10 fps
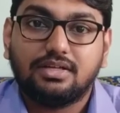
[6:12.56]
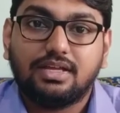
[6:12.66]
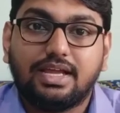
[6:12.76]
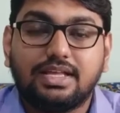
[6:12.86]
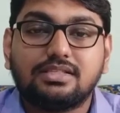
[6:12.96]

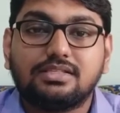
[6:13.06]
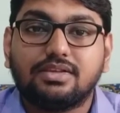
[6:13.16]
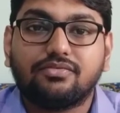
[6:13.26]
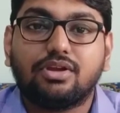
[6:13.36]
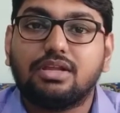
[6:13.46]
Hence,
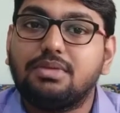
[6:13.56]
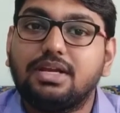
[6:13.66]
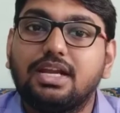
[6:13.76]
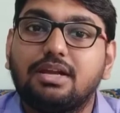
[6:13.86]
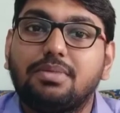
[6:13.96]
for
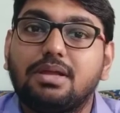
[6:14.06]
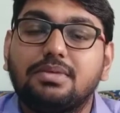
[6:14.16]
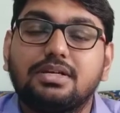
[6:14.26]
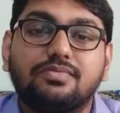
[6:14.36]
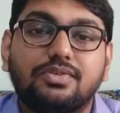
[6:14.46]
immediate
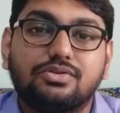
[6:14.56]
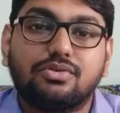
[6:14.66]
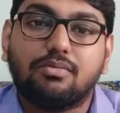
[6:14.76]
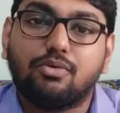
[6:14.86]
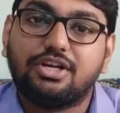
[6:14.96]
payment, we
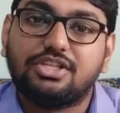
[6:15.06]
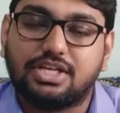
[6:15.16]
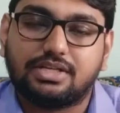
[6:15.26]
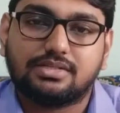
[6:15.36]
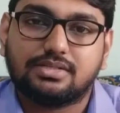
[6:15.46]
should avoid
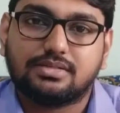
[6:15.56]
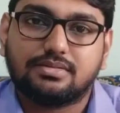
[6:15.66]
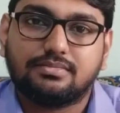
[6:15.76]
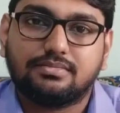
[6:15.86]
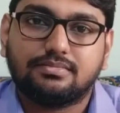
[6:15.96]
checks.
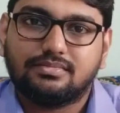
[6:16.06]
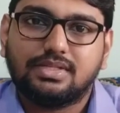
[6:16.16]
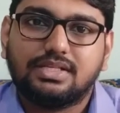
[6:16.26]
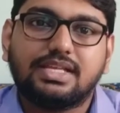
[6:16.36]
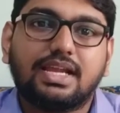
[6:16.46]

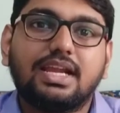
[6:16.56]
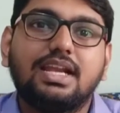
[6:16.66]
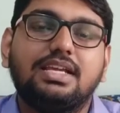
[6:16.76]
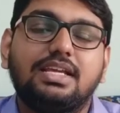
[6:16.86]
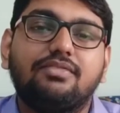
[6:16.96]

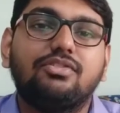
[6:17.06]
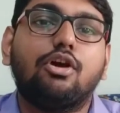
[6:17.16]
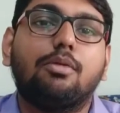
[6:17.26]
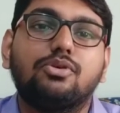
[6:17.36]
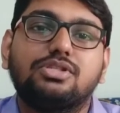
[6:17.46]
Secondly, if the
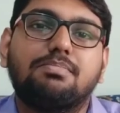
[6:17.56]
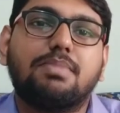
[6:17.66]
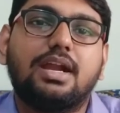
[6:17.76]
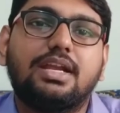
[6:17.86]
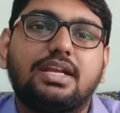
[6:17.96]
opposite
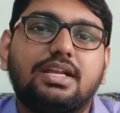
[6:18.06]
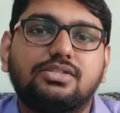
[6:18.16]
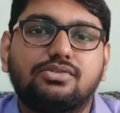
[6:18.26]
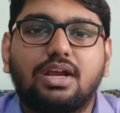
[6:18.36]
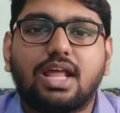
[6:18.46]
party
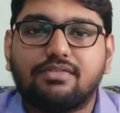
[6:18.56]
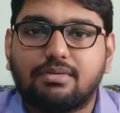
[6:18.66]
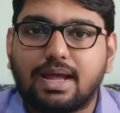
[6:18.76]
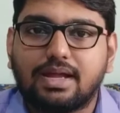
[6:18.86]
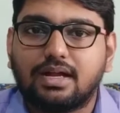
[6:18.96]
does not have
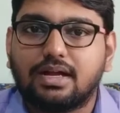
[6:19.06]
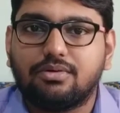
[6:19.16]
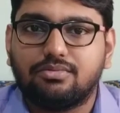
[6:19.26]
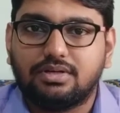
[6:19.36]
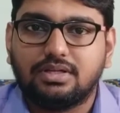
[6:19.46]
a bank
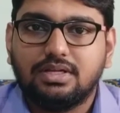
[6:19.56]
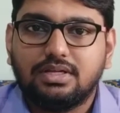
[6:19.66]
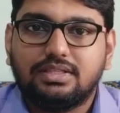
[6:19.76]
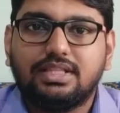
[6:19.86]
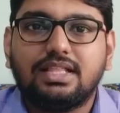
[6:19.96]
account,
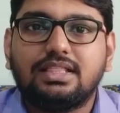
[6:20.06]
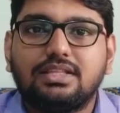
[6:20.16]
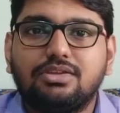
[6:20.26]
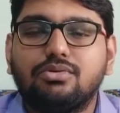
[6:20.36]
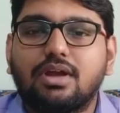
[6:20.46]

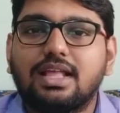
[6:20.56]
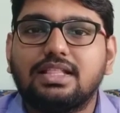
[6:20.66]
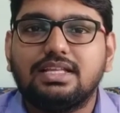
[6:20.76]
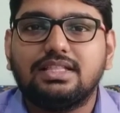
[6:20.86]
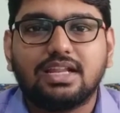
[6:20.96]
then you
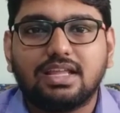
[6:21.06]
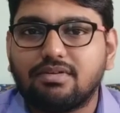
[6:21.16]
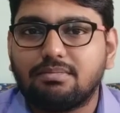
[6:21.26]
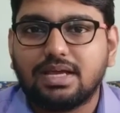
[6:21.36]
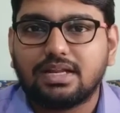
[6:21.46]
can either give
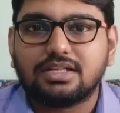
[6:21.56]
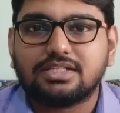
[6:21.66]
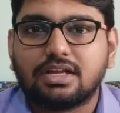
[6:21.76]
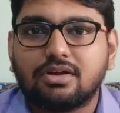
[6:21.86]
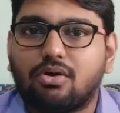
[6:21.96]
a bearer
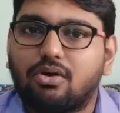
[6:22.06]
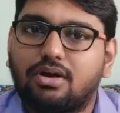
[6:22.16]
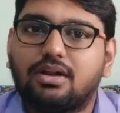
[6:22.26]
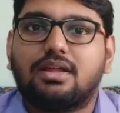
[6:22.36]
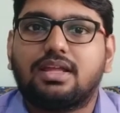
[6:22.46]
check
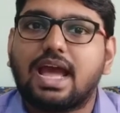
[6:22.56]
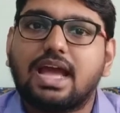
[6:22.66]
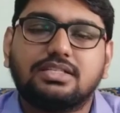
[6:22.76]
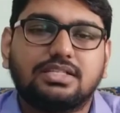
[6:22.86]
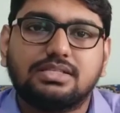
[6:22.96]
or
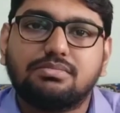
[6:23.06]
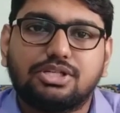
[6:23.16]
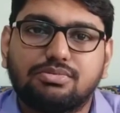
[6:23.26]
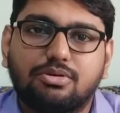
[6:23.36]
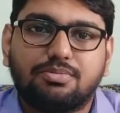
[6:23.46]
cash is
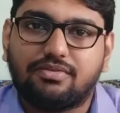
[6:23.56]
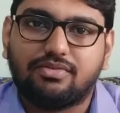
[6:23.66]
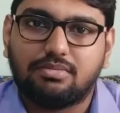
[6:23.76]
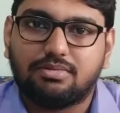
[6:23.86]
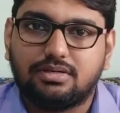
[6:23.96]
much more
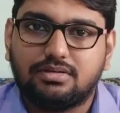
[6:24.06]
preferable.